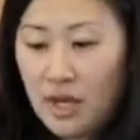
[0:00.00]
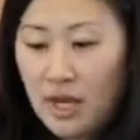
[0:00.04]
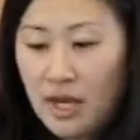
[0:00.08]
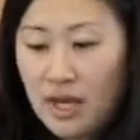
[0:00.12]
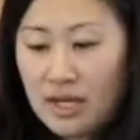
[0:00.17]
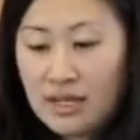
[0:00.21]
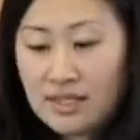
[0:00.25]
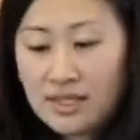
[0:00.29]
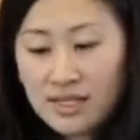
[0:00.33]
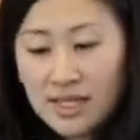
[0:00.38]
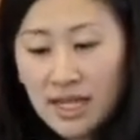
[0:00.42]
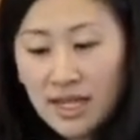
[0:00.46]

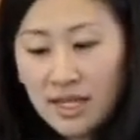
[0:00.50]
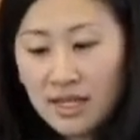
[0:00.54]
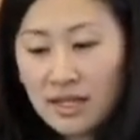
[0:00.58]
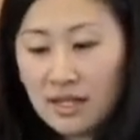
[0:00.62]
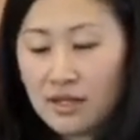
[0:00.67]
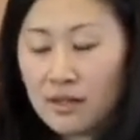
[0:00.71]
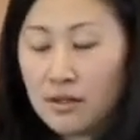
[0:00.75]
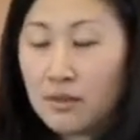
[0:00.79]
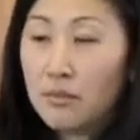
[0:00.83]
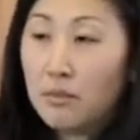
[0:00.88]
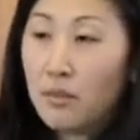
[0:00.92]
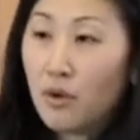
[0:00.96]
And
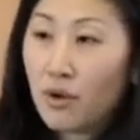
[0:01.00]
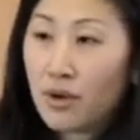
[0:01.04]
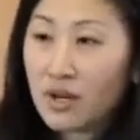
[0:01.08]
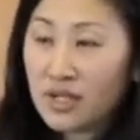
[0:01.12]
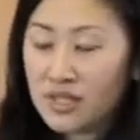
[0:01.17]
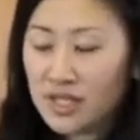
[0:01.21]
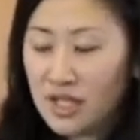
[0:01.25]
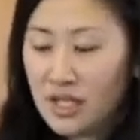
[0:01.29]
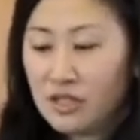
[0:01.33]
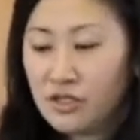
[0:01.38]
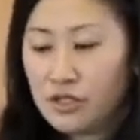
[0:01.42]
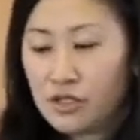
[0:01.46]
second, more
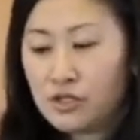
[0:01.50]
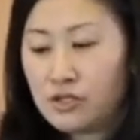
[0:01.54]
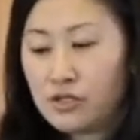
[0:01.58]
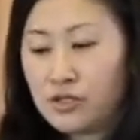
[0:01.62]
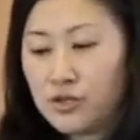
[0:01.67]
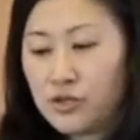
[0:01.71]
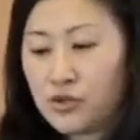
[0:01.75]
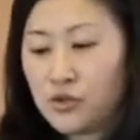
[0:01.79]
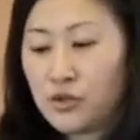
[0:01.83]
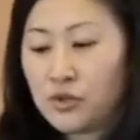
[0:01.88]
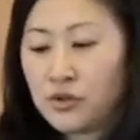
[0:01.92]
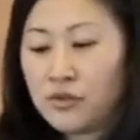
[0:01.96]
attention to
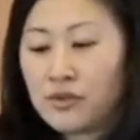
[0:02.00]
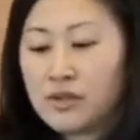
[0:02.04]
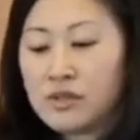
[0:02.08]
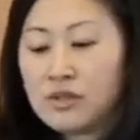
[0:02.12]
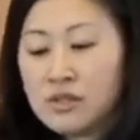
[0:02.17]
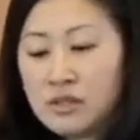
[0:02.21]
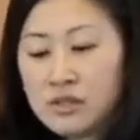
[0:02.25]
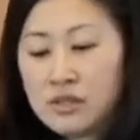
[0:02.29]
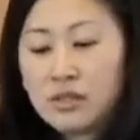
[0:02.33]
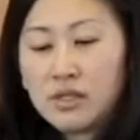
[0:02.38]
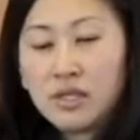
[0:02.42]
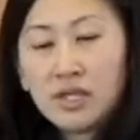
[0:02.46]
sort of the
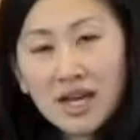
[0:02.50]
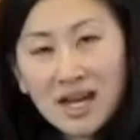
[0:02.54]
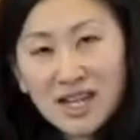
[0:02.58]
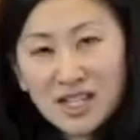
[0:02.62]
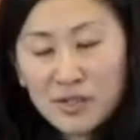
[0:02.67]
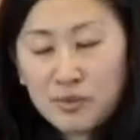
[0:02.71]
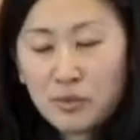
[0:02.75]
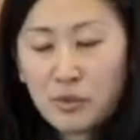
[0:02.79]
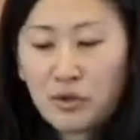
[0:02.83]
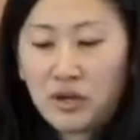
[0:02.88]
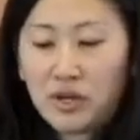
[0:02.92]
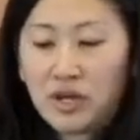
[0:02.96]

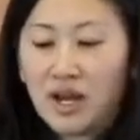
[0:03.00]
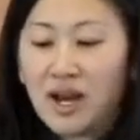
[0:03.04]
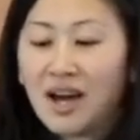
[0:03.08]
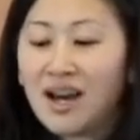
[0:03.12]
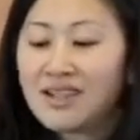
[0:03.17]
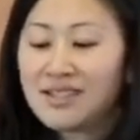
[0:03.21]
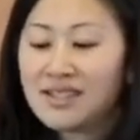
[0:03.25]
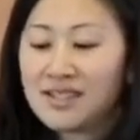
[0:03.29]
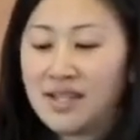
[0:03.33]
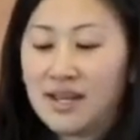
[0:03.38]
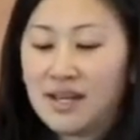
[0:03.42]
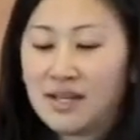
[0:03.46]
diasporic
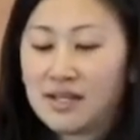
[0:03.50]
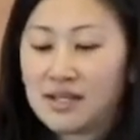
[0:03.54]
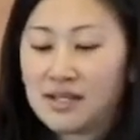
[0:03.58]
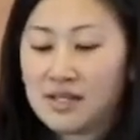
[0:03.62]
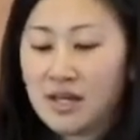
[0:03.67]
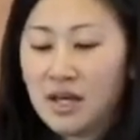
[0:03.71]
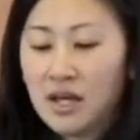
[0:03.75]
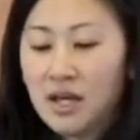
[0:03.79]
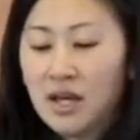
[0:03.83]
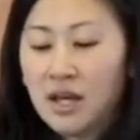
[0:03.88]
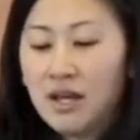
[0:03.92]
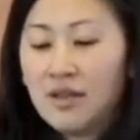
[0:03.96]
context
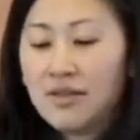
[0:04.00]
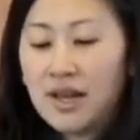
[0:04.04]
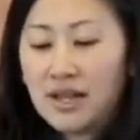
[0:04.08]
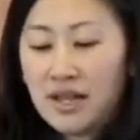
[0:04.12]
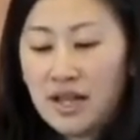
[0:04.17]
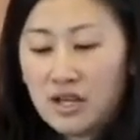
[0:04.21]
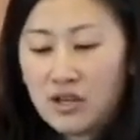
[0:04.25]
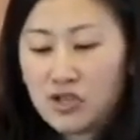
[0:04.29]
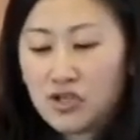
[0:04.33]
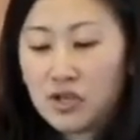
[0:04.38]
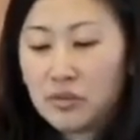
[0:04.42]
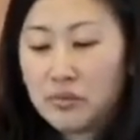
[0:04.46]
that
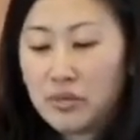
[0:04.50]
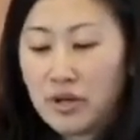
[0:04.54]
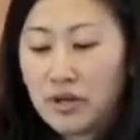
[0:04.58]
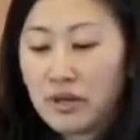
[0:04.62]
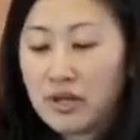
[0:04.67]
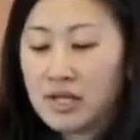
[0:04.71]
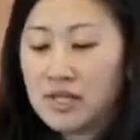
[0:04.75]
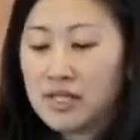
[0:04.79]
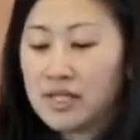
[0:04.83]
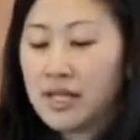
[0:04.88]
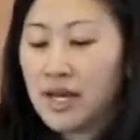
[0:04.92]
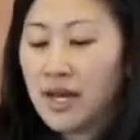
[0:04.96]
Asian
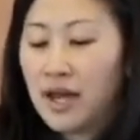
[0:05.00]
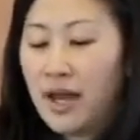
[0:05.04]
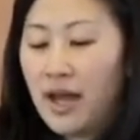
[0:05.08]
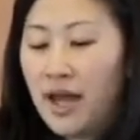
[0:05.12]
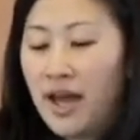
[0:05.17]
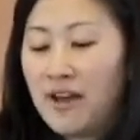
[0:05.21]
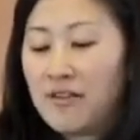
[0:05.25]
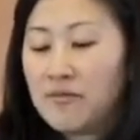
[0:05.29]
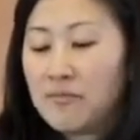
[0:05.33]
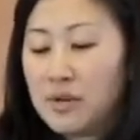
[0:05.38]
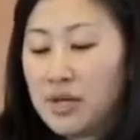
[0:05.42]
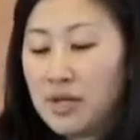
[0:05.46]
Americans
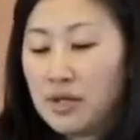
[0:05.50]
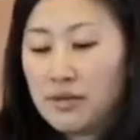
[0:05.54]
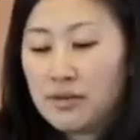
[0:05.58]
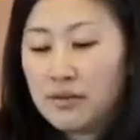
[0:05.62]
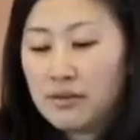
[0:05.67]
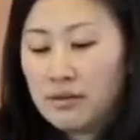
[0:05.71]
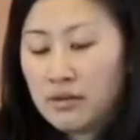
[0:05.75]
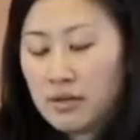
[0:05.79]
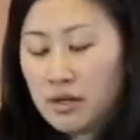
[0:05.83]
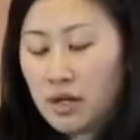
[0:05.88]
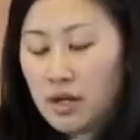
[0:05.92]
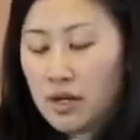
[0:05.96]
have
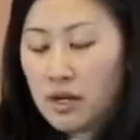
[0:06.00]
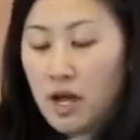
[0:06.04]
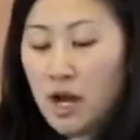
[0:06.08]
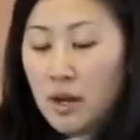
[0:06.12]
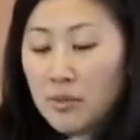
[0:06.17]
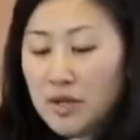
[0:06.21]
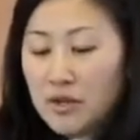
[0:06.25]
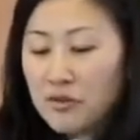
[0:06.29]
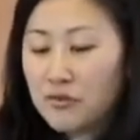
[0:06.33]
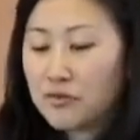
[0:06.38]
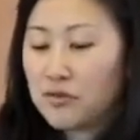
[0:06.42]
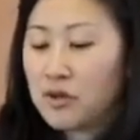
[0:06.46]
been
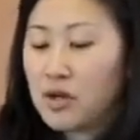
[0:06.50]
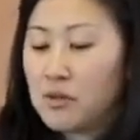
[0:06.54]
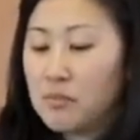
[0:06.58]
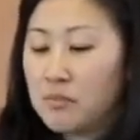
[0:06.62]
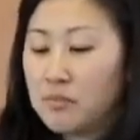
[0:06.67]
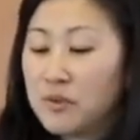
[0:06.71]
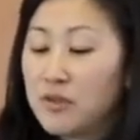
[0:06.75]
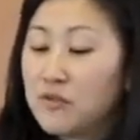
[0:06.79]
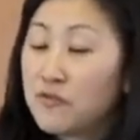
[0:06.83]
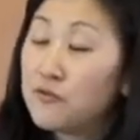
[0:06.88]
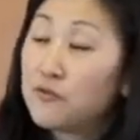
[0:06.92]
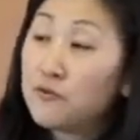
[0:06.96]
coming from
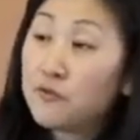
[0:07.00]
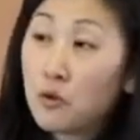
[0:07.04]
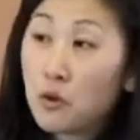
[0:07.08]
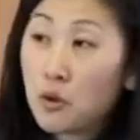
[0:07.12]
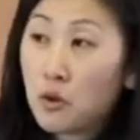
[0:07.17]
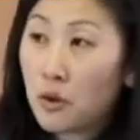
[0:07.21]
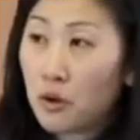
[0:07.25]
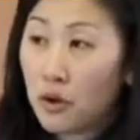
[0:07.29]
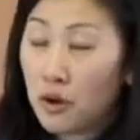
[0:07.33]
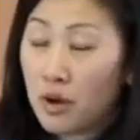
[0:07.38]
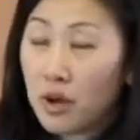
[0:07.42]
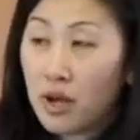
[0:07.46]

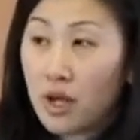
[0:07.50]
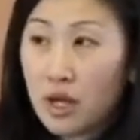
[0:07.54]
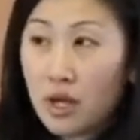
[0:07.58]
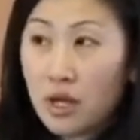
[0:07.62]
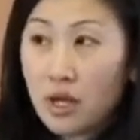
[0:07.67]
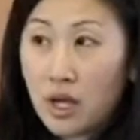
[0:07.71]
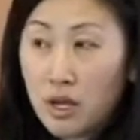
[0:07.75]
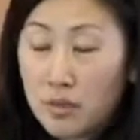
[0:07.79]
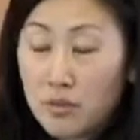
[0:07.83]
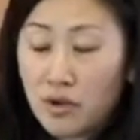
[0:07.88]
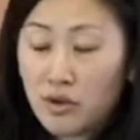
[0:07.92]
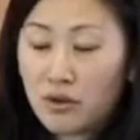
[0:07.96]
before
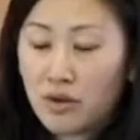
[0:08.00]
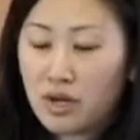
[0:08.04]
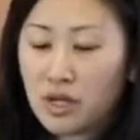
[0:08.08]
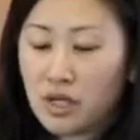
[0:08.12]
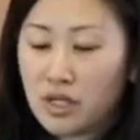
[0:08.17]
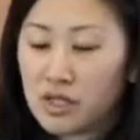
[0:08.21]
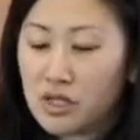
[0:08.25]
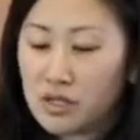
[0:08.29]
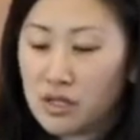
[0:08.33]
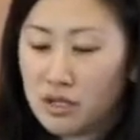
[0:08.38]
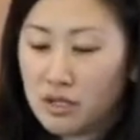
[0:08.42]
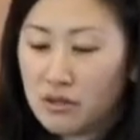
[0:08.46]
immigrating
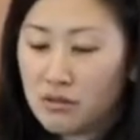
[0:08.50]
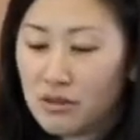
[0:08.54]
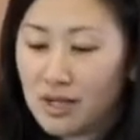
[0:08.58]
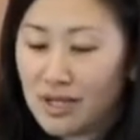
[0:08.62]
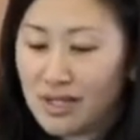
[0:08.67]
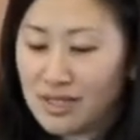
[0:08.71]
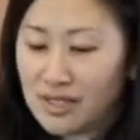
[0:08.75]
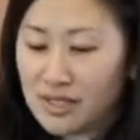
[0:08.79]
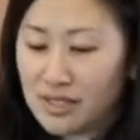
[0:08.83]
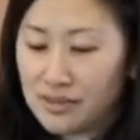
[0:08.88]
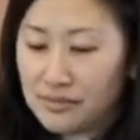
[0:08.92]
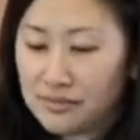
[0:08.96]
to the
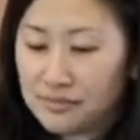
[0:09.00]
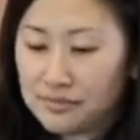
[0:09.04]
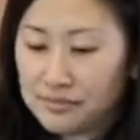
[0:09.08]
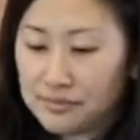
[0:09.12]
US.